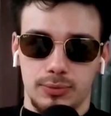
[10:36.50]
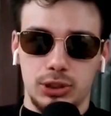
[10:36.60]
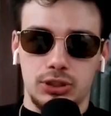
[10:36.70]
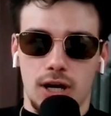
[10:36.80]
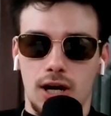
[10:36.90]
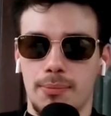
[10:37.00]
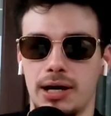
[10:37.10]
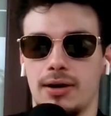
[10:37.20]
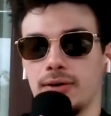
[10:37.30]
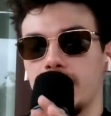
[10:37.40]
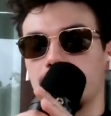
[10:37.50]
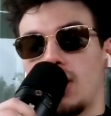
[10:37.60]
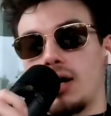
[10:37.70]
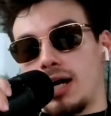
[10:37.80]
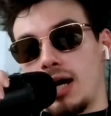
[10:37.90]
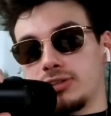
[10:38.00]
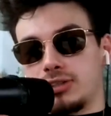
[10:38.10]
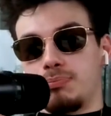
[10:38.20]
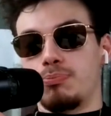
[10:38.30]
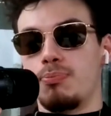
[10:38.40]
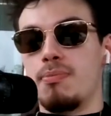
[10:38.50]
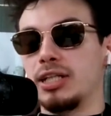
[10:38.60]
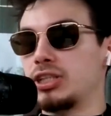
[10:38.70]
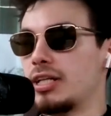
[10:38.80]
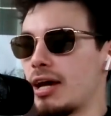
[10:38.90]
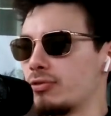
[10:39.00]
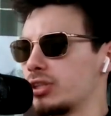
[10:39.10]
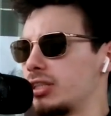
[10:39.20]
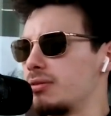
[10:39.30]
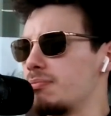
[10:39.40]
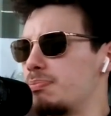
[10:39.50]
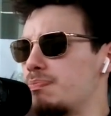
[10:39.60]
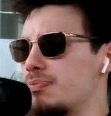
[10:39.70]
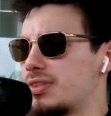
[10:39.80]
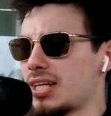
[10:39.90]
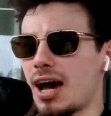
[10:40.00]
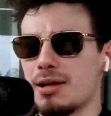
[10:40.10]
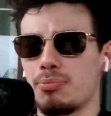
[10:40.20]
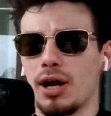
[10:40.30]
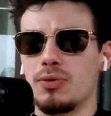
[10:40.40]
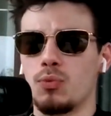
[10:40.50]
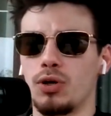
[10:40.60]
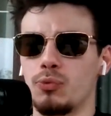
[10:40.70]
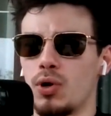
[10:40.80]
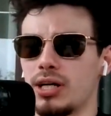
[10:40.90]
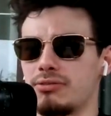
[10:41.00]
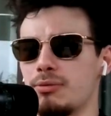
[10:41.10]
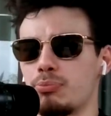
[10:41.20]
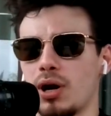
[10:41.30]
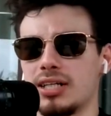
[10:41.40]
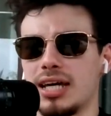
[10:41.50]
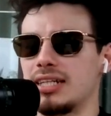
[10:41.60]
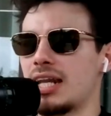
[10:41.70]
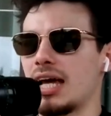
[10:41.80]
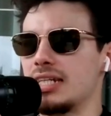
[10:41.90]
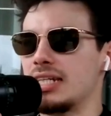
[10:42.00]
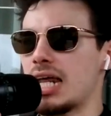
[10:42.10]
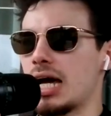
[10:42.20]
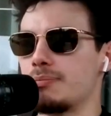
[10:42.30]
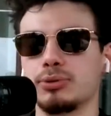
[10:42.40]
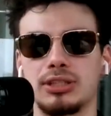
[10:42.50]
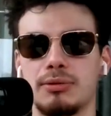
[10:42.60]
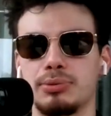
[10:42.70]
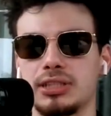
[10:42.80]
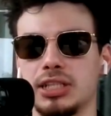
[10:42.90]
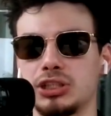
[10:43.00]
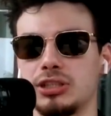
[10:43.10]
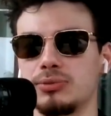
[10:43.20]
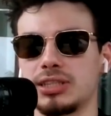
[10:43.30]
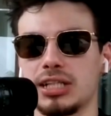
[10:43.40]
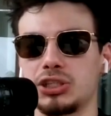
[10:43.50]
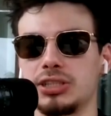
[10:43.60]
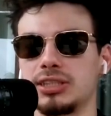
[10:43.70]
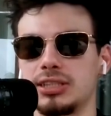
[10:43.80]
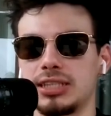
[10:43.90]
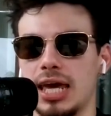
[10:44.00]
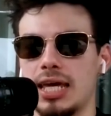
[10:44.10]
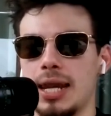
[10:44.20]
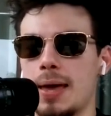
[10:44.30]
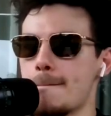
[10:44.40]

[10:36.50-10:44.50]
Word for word: We should talk about, okay, so I'll just mention Everton tied Brighton 1-1. I think Brighton had 99% possession. It was actually insane